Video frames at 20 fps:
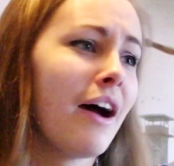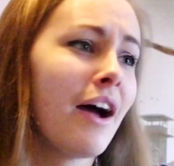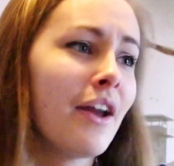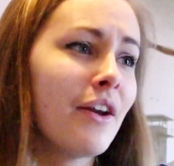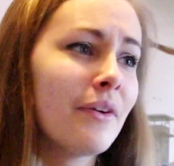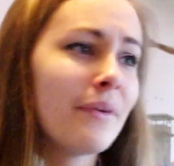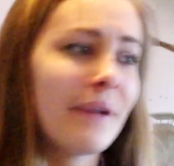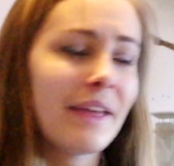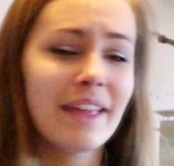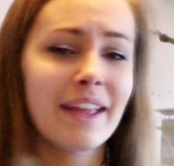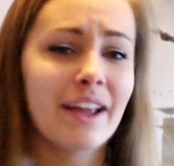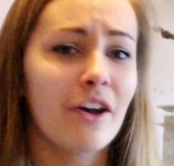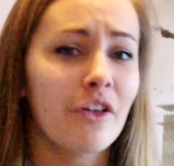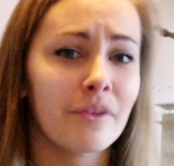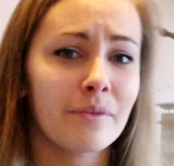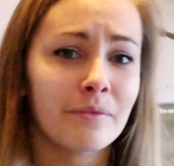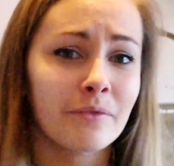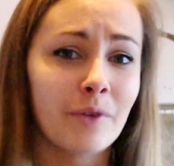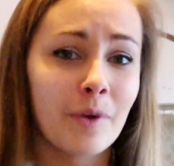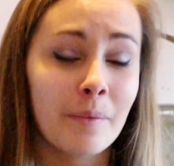I don't know where they got
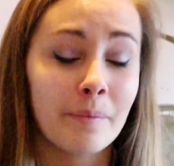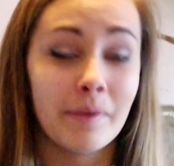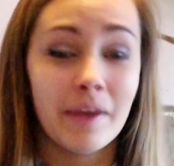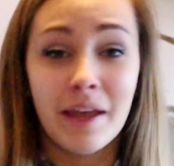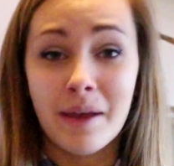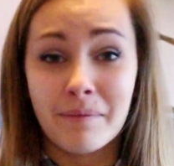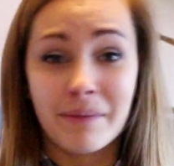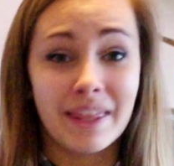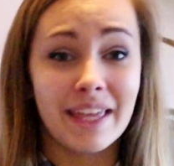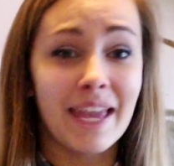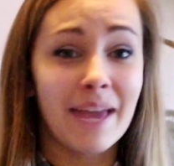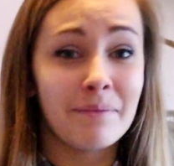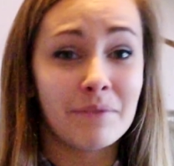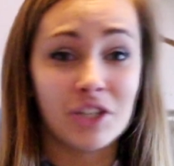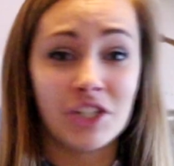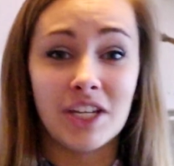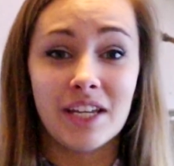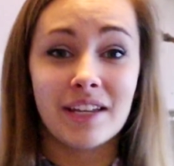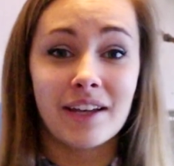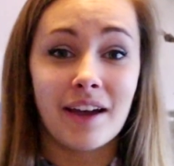them from, but they get
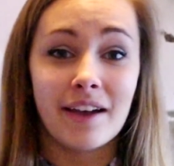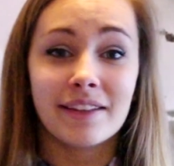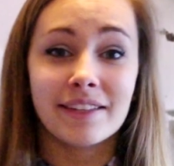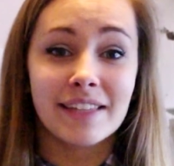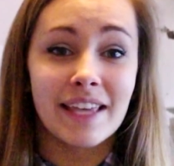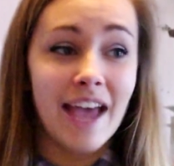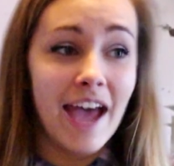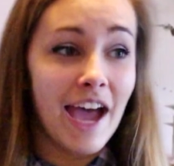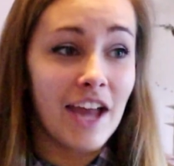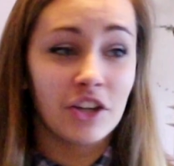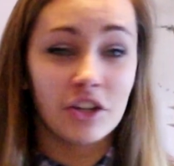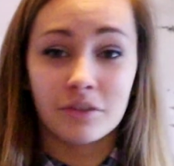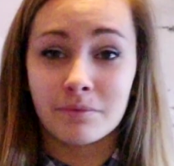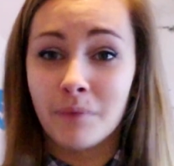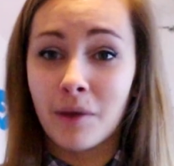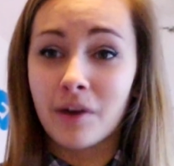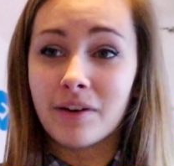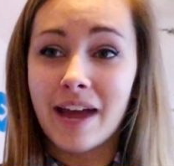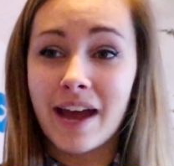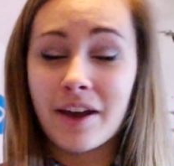machine guns and just
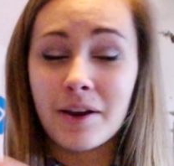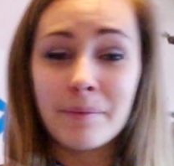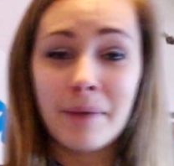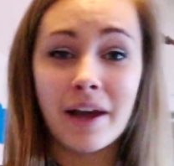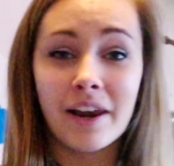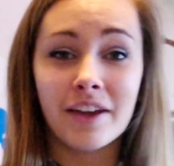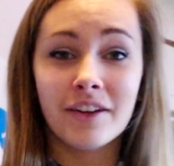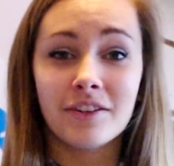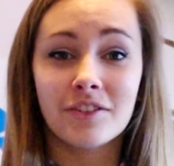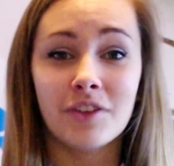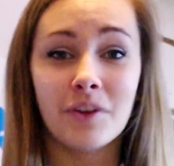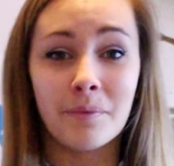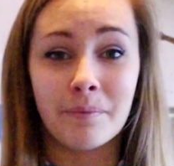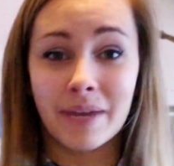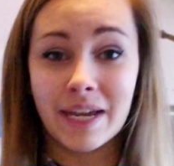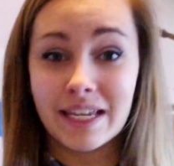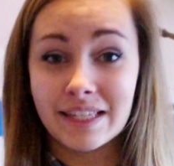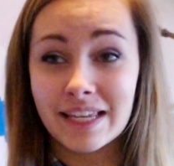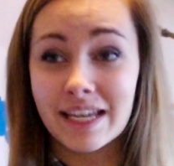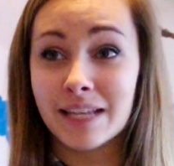mow down a buttload of
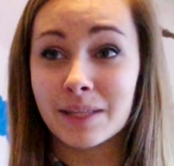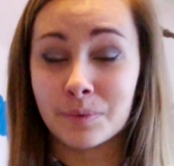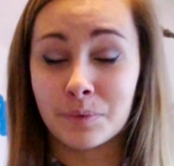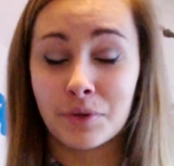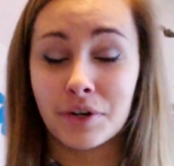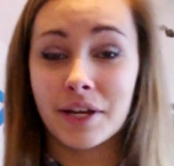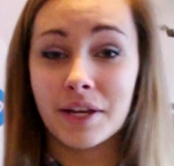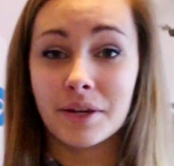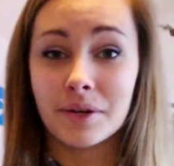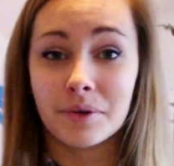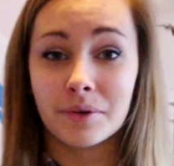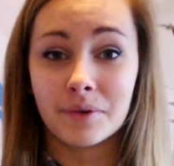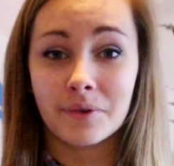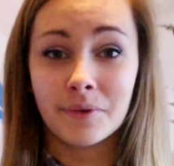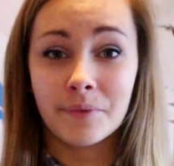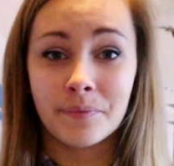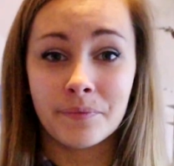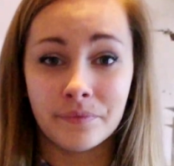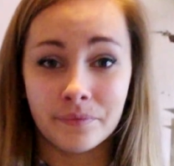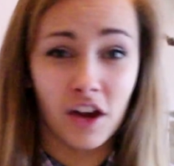zombies. It's pretty
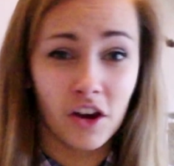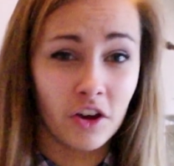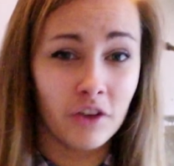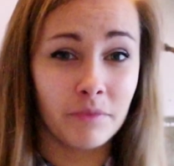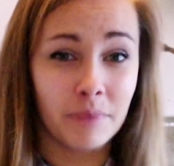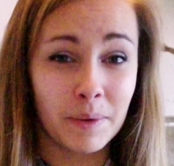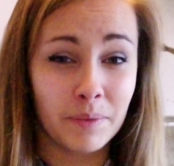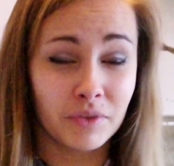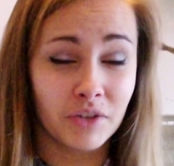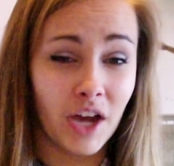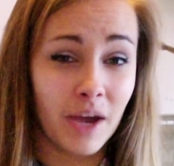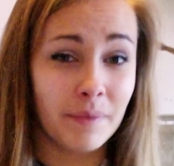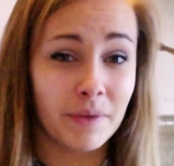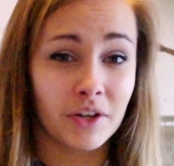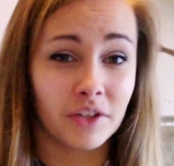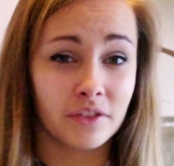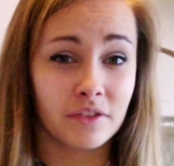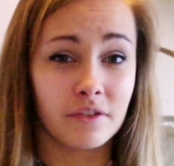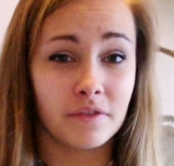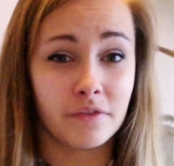cool. A lot of people die
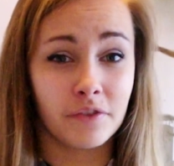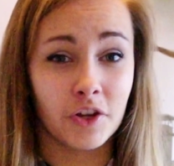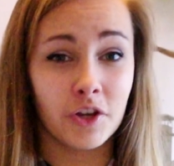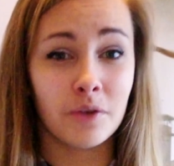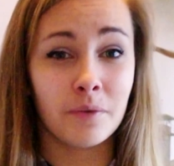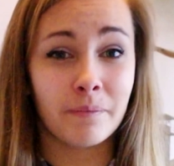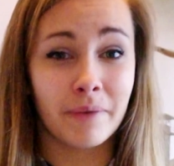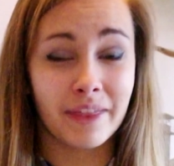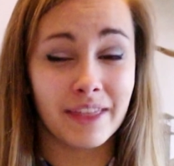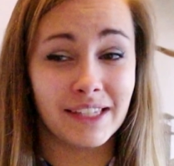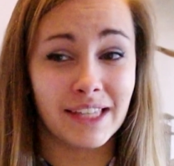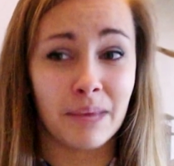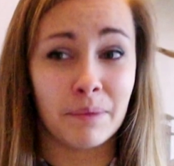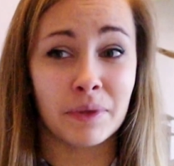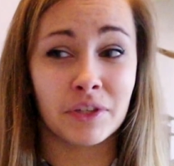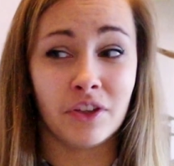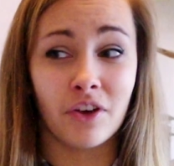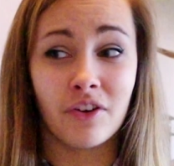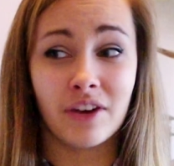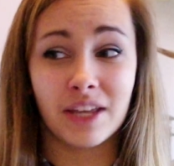because of the flu, but this
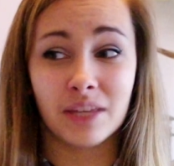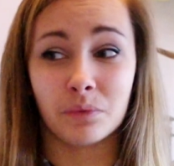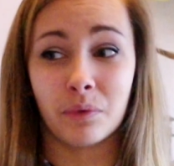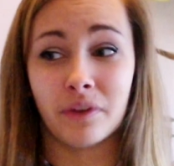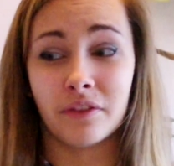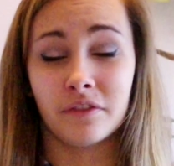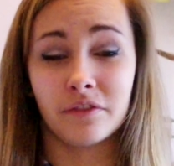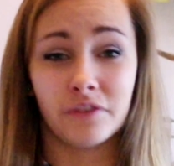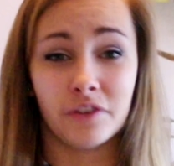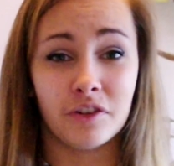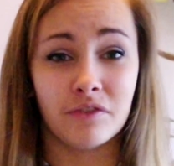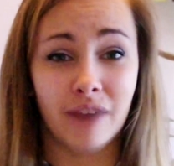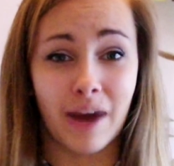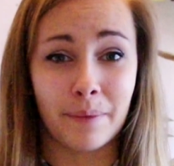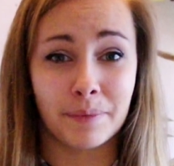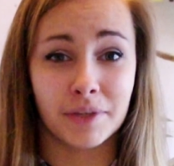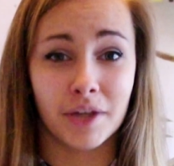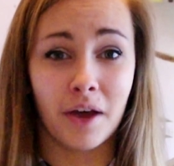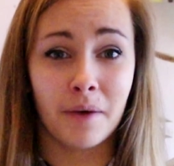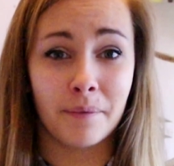episode is when the flu
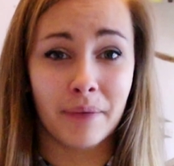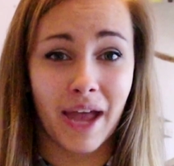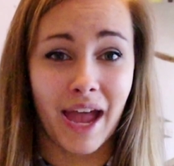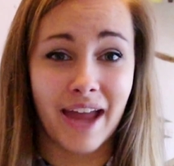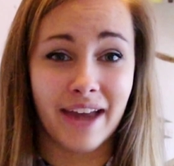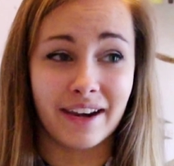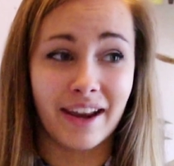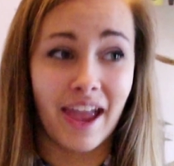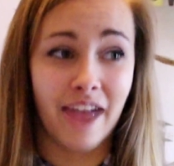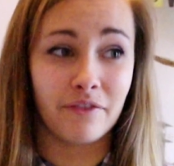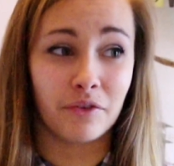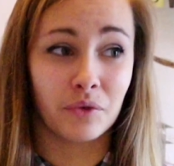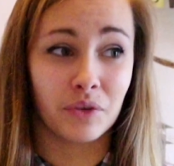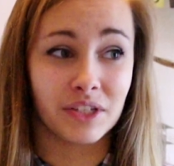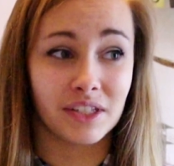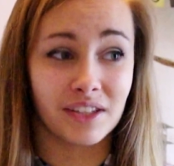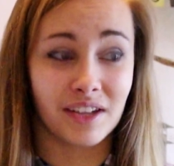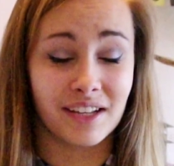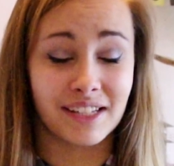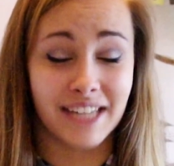wraps up and
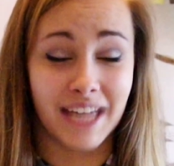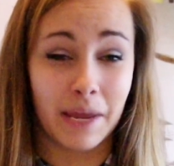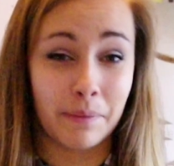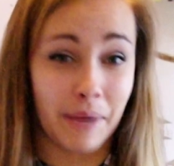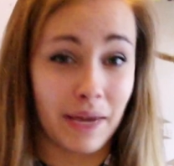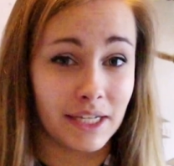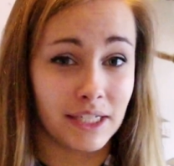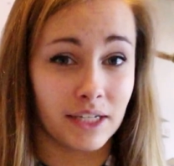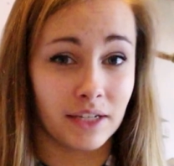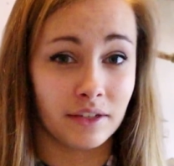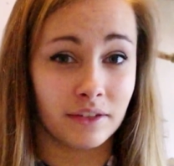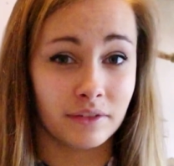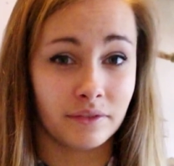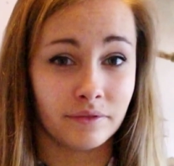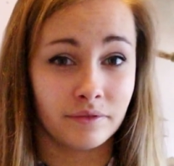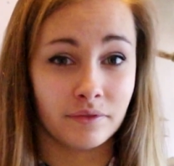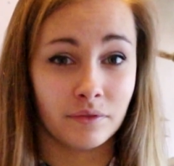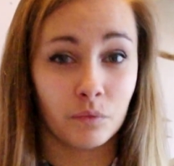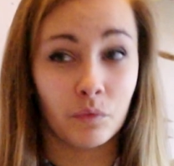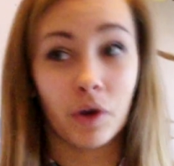everyone starts to get better.
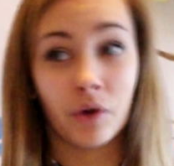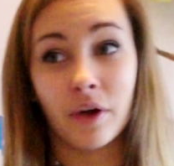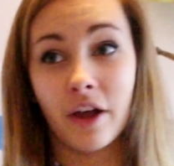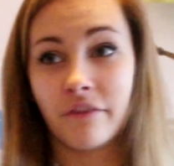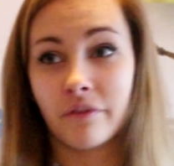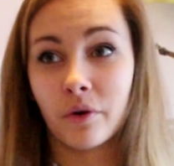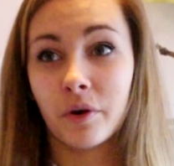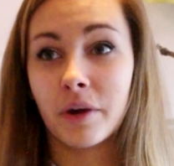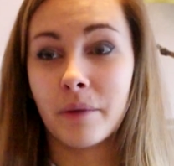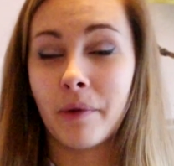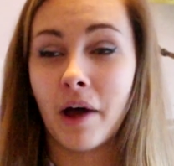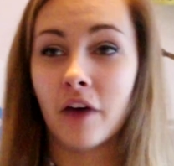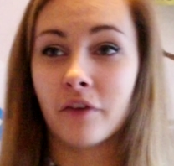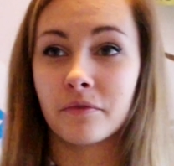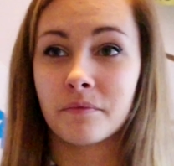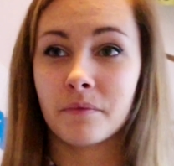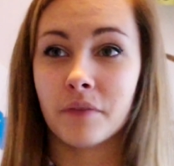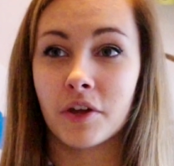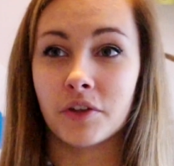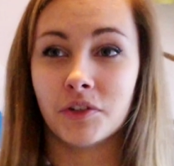Well, everyone apart
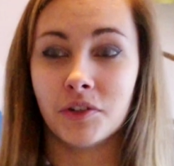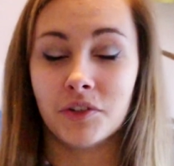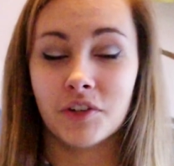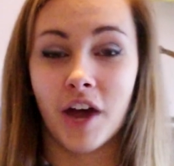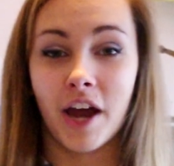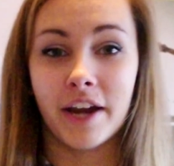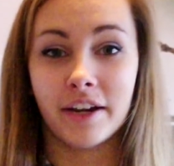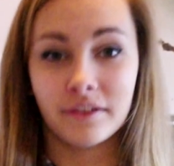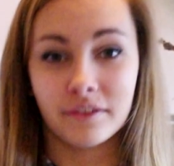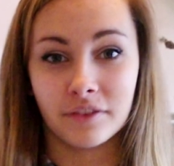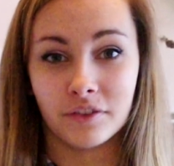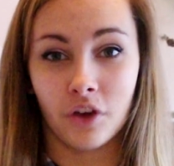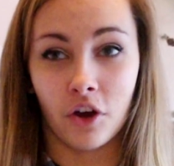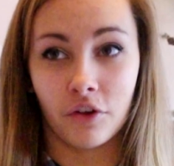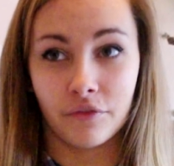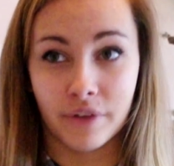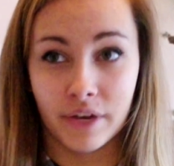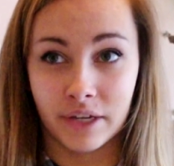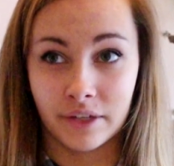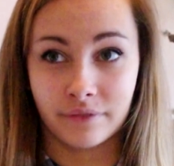from those who died
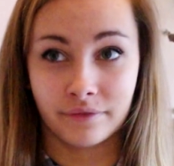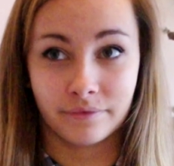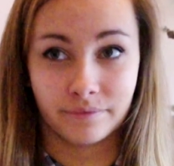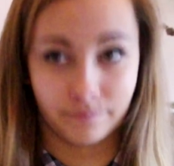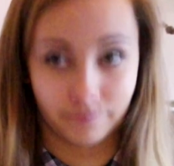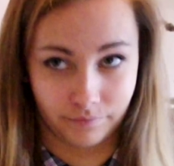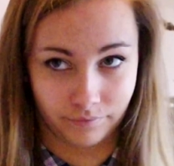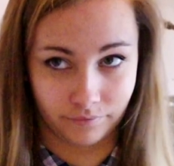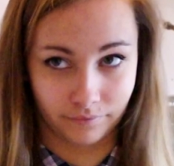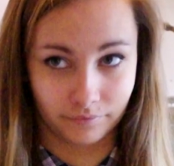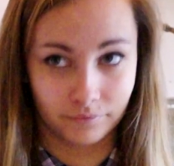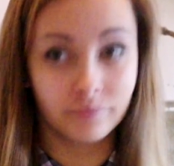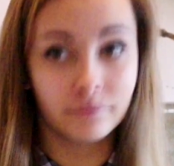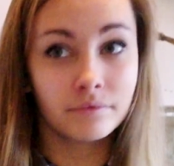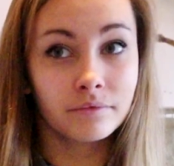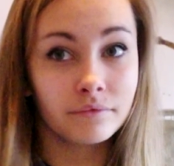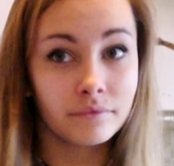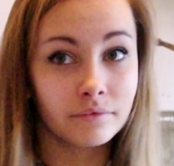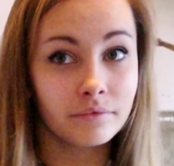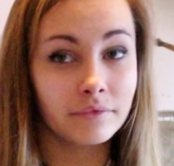of it.
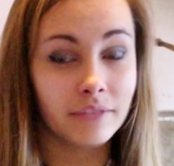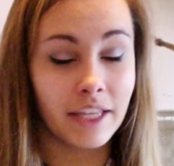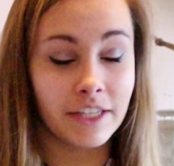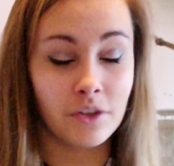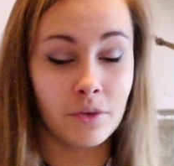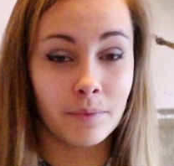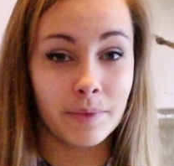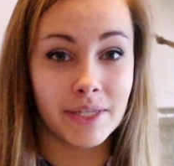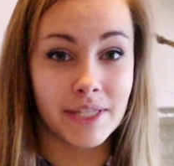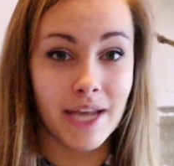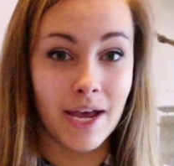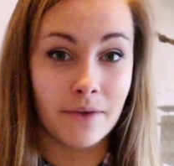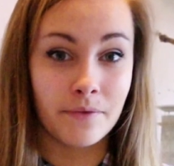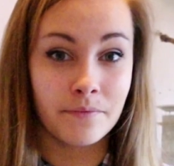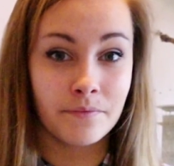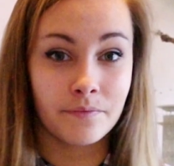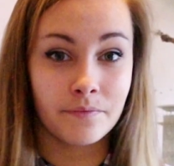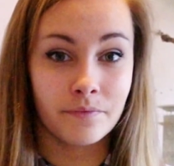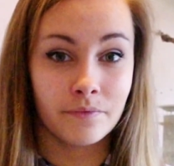They're zombies now.